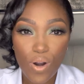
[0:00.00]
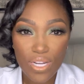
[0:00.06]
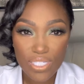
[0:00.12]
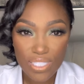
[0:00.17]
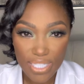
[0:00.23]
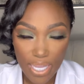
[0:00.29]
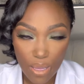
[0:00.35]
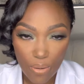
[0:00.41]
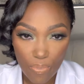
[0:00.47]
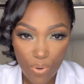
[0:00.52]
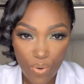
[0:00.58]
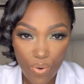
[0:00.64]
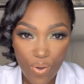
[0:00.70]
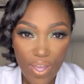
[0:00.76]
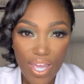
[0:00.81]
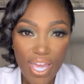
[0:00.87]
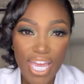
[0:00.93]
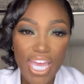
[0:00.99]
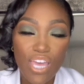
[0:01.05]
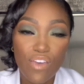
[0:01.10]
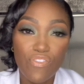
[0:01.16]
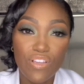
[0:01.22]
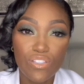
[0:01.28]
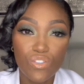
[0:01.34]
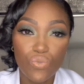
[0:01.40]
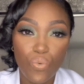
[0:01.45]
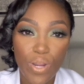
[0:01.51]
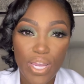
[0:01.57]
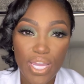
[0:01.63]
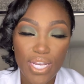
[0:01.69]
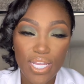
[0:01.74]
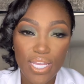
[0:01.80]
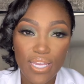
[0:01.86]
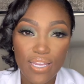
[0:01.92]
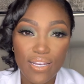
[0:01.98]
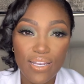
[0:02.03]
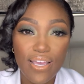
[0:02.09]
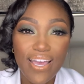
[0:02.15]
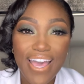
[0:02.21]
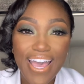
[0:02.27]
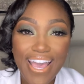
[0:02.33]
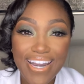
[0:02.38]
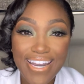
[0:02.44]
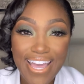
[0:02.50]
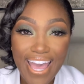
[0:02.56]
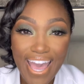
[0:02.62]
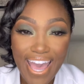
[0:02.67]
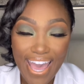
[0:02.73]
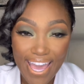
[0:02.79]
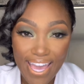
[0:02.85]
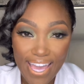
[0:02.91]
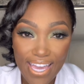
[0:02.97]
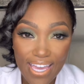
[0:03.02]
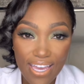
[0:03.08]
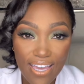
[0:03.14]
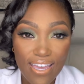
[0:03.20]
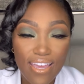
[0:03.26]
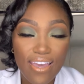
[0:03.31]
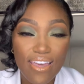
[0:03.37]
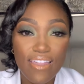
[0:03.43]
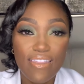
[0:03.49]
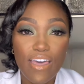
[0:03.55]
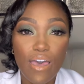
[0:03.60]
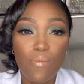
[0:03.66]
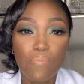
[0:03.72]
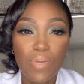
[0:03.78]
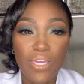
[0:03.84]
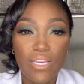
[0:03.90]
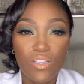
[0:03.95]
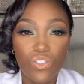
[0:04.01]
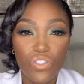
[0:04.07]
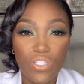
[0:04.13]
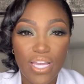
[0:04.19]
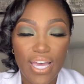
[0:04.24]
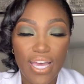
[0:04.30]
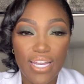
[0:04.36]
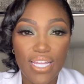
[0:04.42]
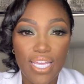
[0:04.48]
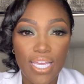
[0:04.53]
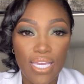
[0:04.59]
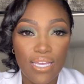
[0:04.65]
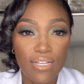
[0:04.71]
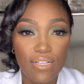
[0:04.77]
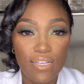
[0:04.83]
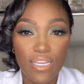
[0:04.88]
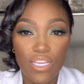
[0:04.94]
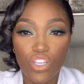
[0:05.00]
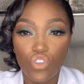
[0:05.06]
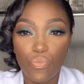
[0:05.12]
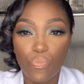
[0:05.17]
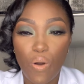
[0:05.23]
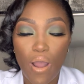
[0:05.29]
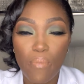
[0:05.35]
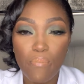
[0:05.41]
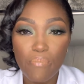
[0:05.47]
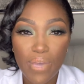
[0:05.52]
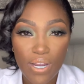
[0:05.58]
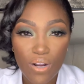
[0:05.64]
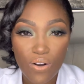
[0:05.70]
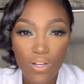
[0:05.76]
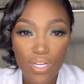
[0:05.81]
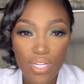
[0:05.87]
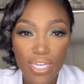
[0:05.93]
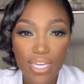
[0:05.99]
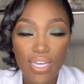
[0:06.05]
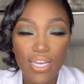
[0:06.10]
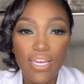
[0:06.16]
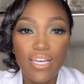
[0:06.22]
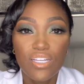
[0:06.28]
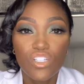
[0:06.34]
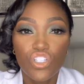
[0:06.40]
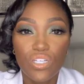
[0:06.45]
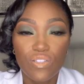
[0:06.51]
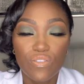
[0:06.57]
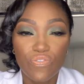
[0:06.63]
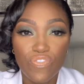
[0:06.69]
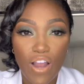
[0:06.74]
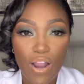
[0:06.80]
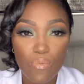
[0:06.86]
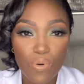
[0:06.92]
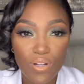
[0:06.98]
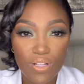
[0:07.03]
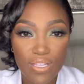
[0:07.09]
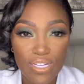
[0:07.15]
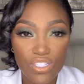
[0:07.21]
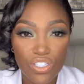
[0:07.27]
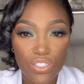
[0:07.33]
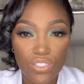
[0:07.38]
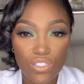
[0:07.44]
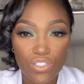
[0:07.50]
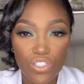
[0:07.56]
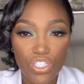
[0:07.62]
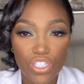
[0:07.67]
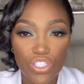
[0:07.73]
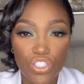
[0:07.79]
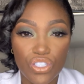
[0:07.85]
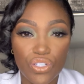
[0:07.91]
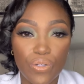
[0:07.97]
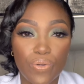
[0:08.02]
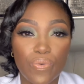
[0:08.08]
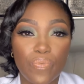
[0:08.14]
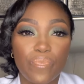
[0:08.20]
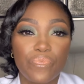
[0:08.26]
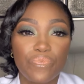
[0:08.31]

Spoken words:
example, if it's rated an A, that means that it is primarily just fibroglandular tissue